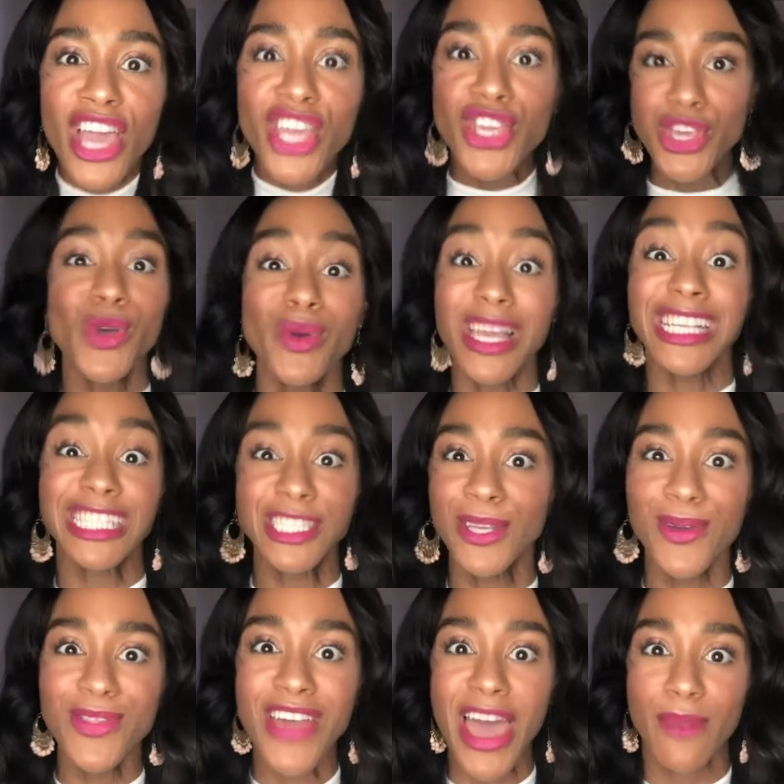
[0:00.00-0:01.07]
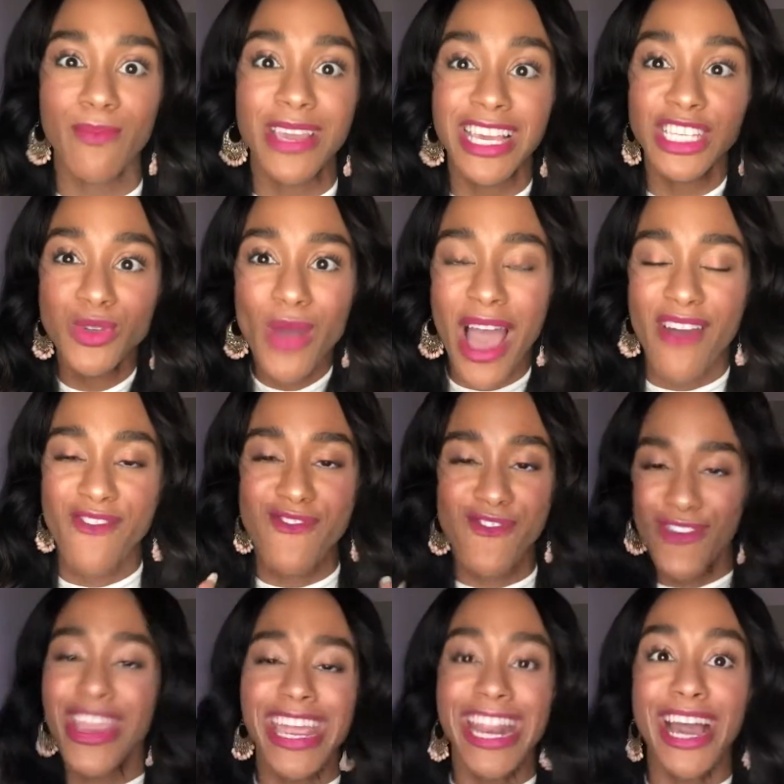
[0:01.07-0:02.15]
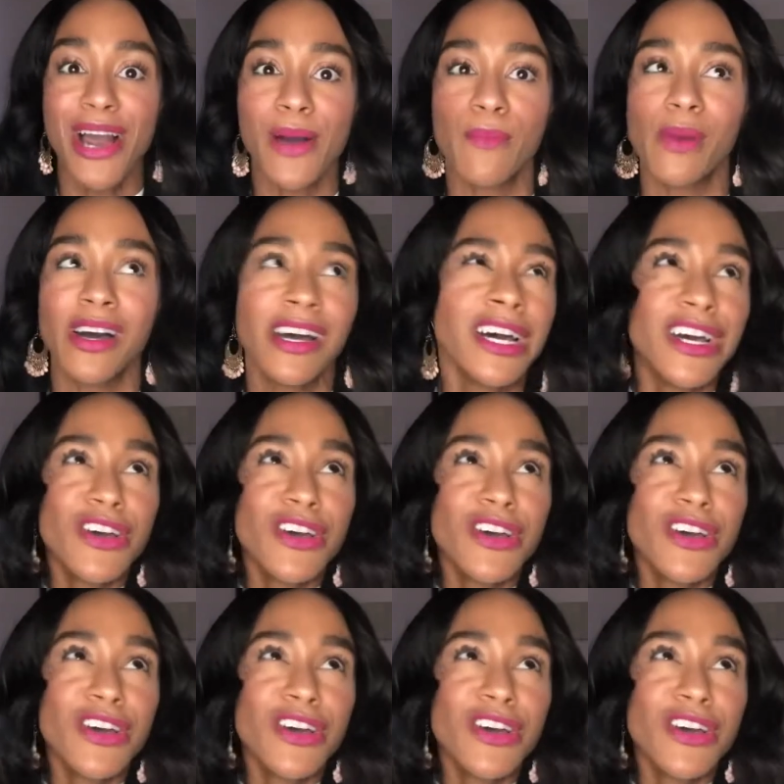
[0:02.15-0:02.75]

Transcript: you can do that because you have freedom.